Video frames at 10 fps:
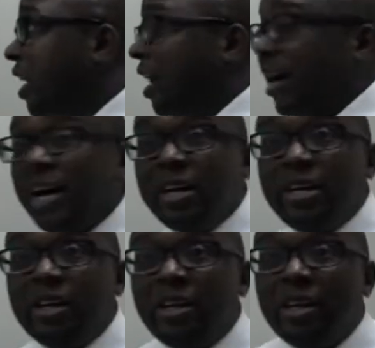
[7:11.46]
are
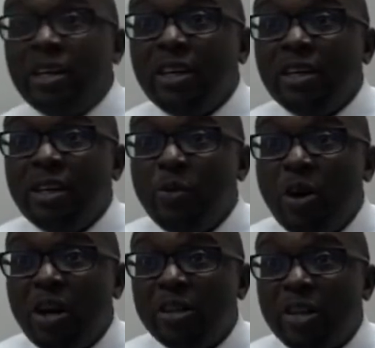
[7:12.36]
the
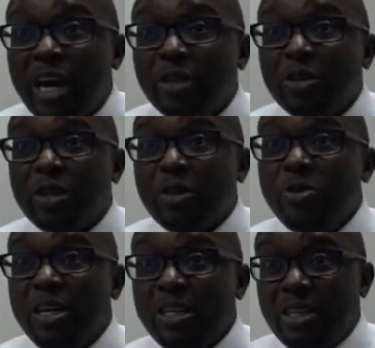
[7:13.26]
one actually
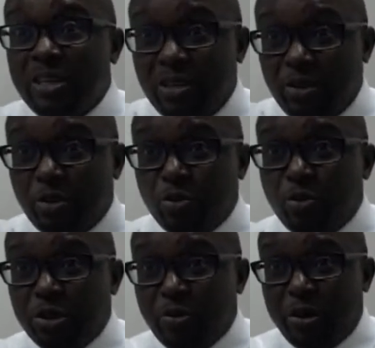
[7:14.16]
creating a
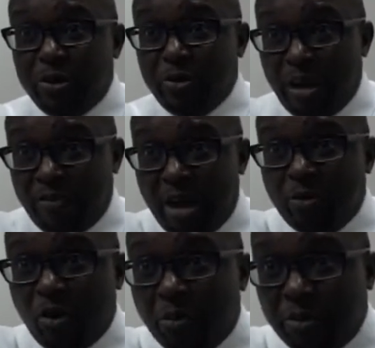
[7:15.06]
situation where you have
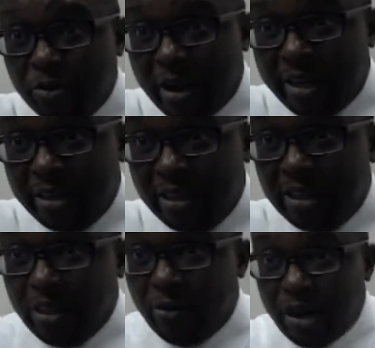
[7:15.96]
armed robbers, right?
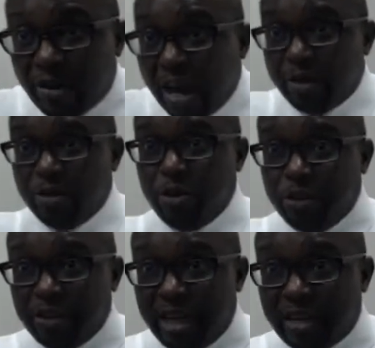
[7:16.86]
There were a lot of
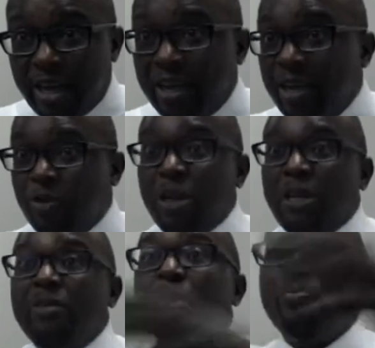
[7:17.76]
accusations like that, where
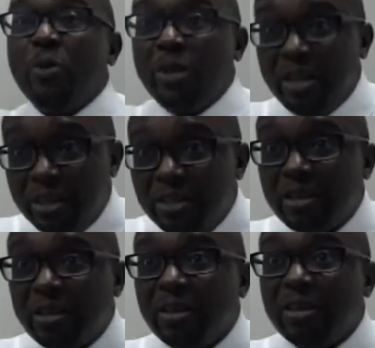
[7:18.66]
even the police
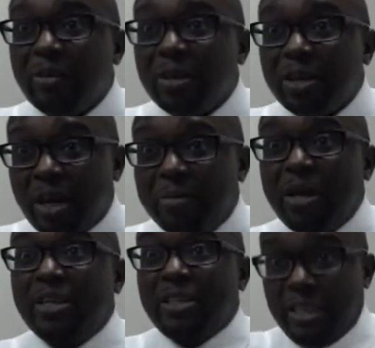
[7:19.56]
director coming
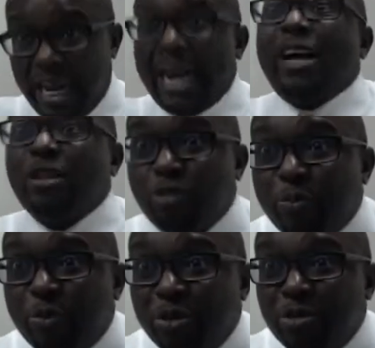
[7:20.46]
out and saying there are some
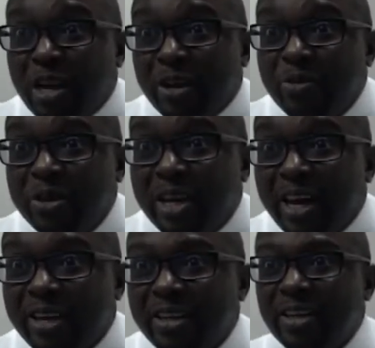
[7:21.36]
police that are doing
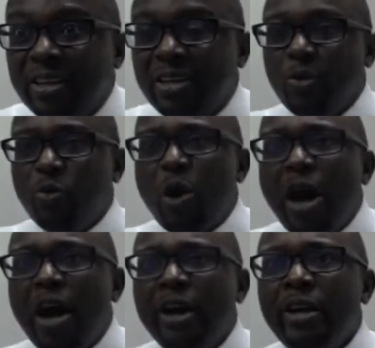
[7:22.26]
that.
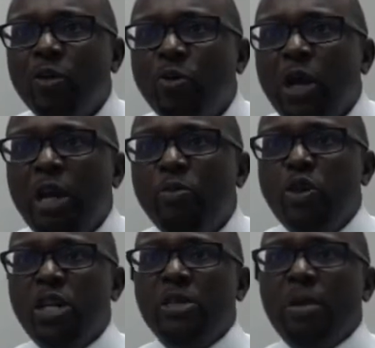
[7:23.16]
Why will a
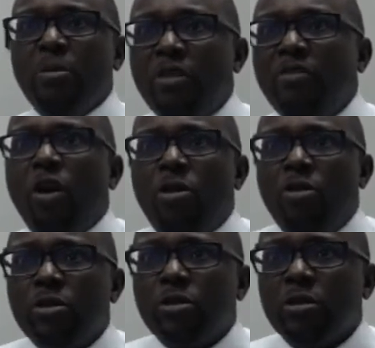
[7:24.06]
policeman be
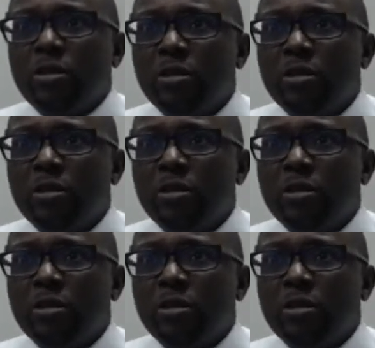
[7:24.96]
forced?